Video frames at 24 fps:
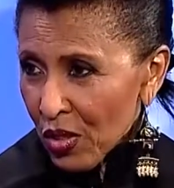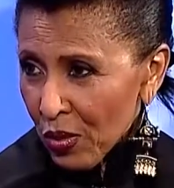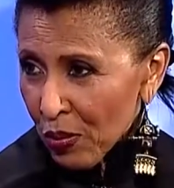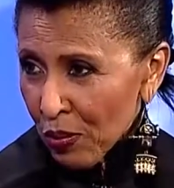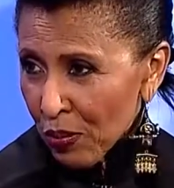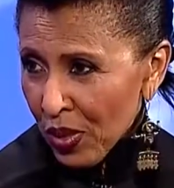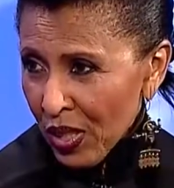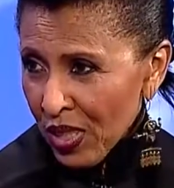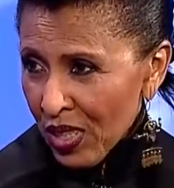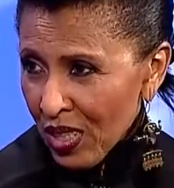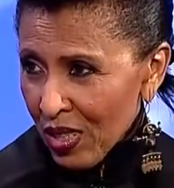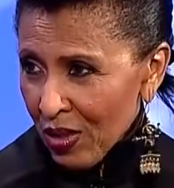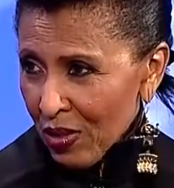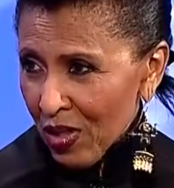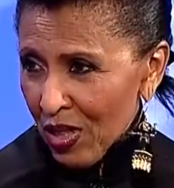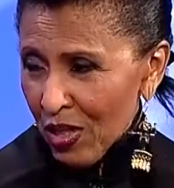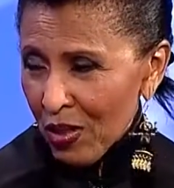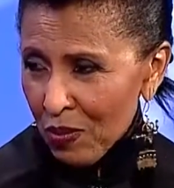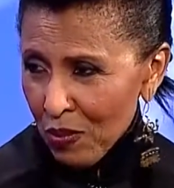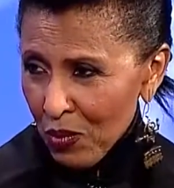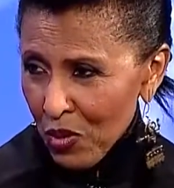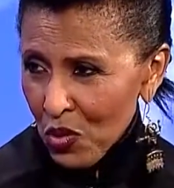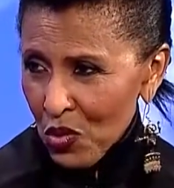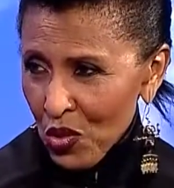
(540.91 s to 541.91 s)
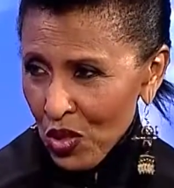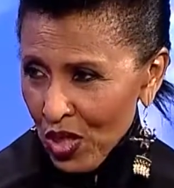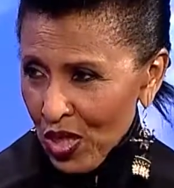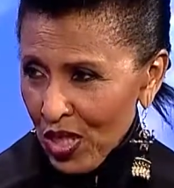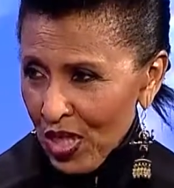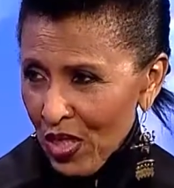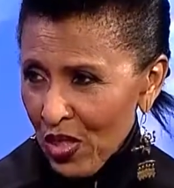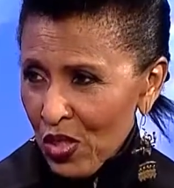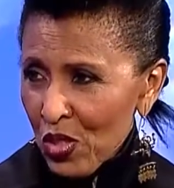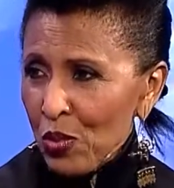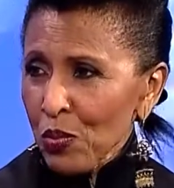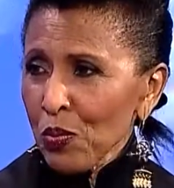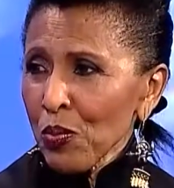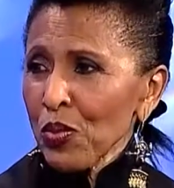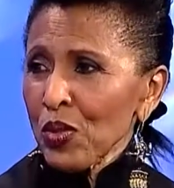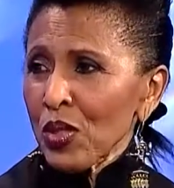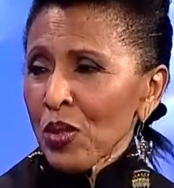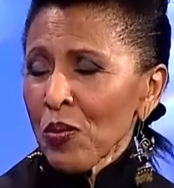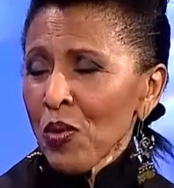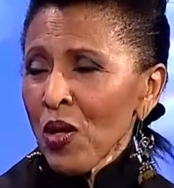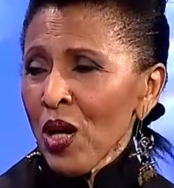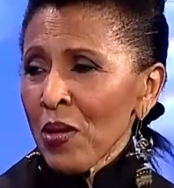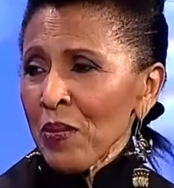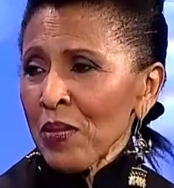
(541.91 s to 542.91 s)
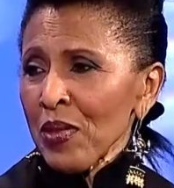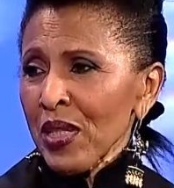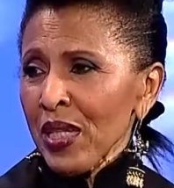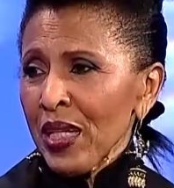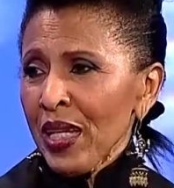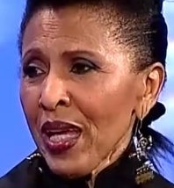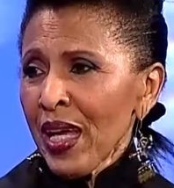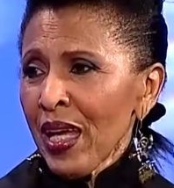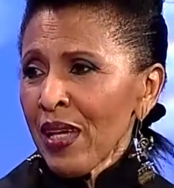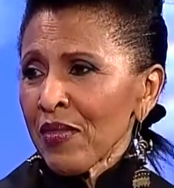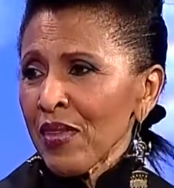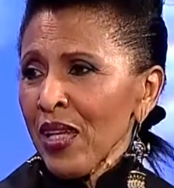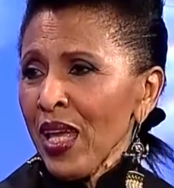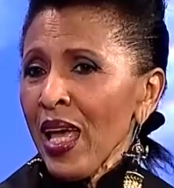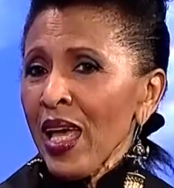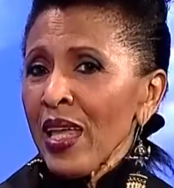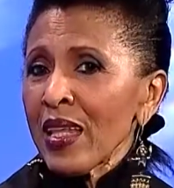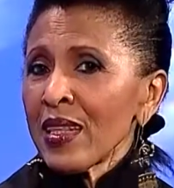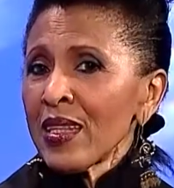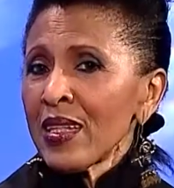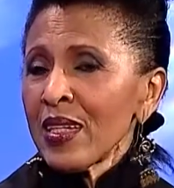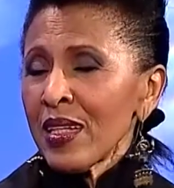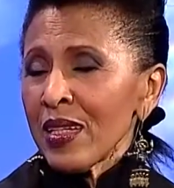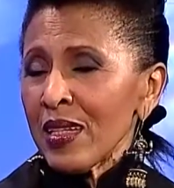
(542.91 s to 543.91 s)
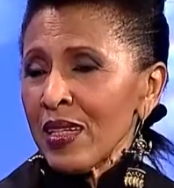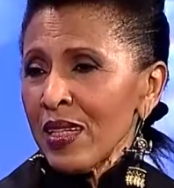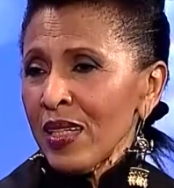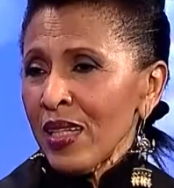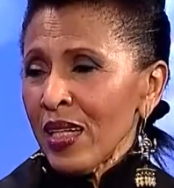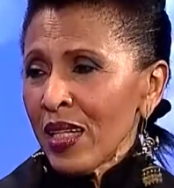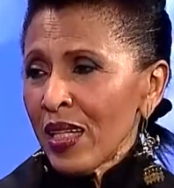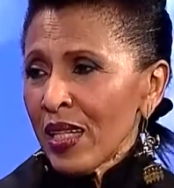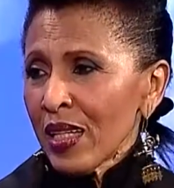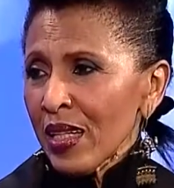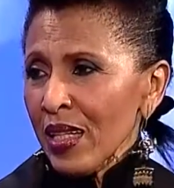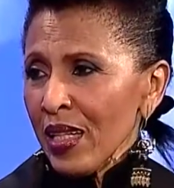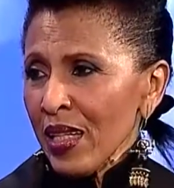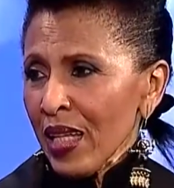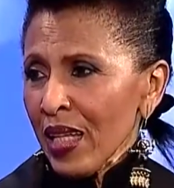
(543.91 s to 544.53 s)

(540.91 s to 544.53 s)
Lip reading: budding music theater department they have, and then the